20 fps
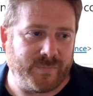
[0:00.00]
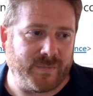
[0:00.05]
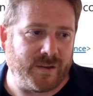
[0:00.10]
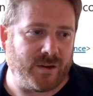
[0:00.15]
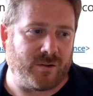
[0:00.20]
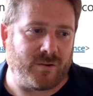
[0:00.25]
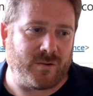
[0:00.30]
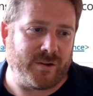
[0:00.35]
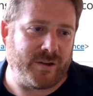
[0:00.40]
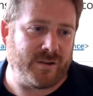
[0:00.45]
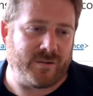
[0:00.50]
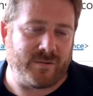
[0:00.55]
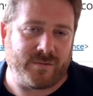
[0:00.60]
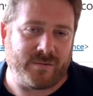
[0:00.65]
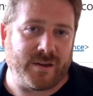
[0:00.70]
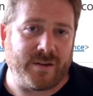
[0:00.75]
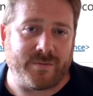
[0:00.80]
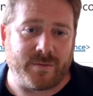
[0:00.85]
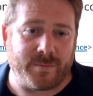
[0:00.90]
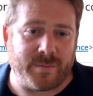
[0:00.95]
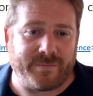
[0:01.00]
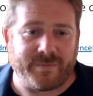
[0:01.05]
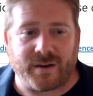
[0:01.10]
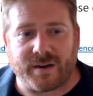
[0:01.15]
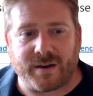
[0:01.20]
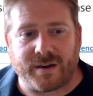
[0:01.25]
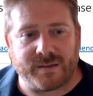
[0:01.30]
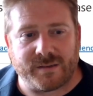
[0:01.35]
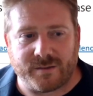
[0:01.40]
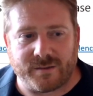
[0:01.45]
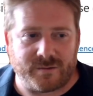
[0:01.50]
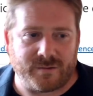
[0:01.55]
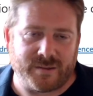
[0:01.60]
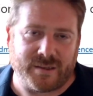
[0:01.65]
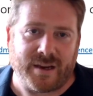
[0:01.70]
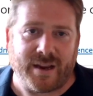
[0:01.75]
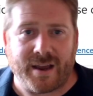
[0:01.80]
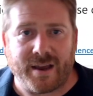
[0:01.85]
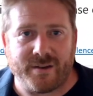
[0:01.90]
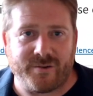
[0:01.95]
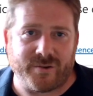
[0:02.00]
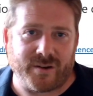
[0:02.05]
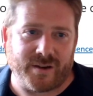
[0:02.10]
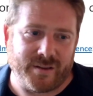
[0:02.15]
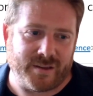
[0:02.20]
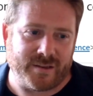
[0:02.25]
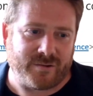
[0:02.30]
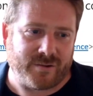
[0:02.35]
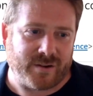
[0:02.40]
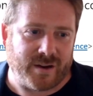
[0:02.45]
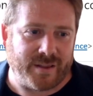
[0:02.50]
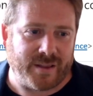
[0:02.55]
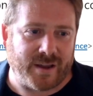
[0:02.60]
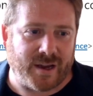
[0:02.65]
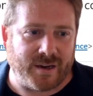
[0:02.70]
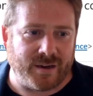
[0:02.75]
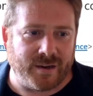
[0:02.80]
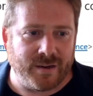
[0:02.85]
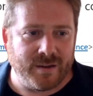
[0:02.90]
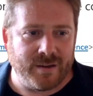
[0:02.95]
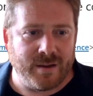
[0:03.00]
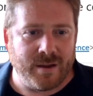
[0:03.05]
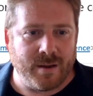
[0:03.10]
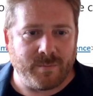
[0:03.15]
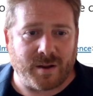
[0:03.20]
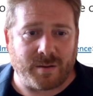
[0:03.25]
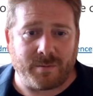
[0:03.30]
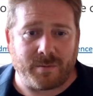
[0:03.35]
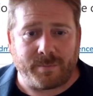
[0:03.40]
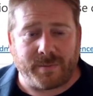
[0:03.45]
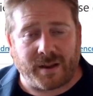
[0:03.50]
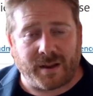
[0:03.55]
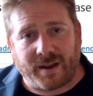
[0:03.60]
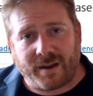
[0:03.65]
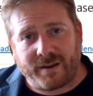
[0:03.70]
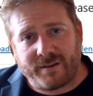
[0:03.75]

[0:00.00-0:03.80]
or you give them advice or say, hey, try this, try that, blah, blah, blah.